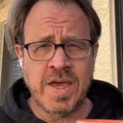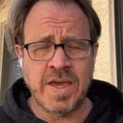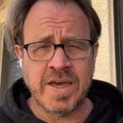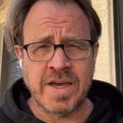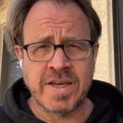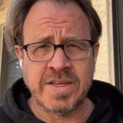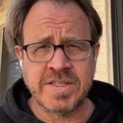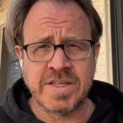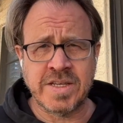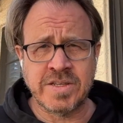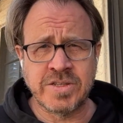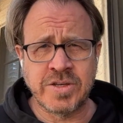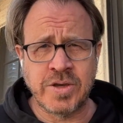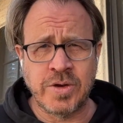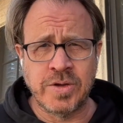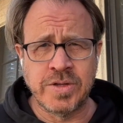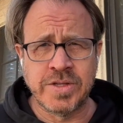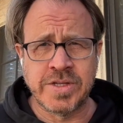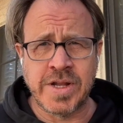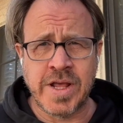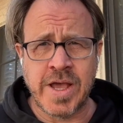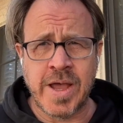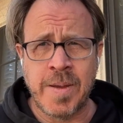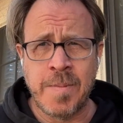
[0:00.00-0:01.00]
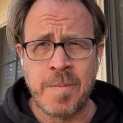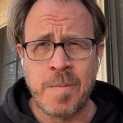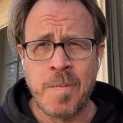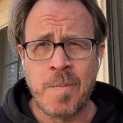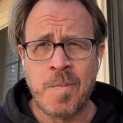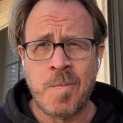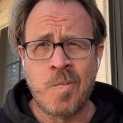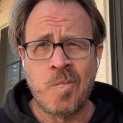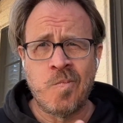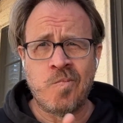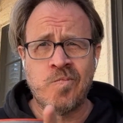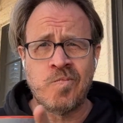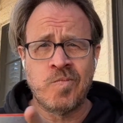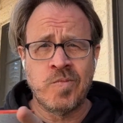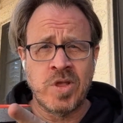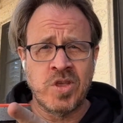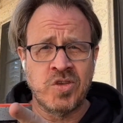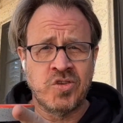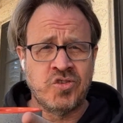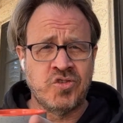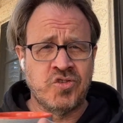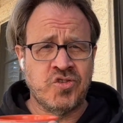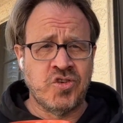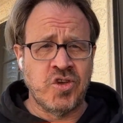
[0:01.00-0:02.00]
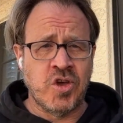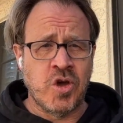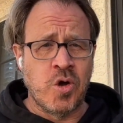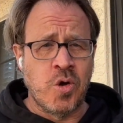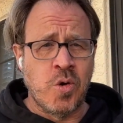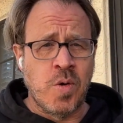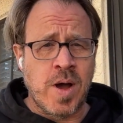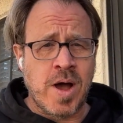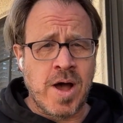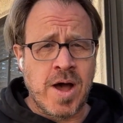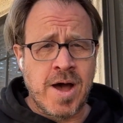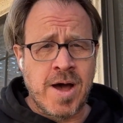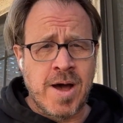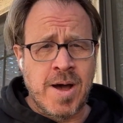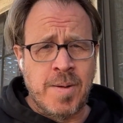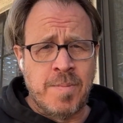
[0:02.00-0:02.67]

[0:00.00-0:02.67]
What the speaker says: Hey guys, how's it going today? So,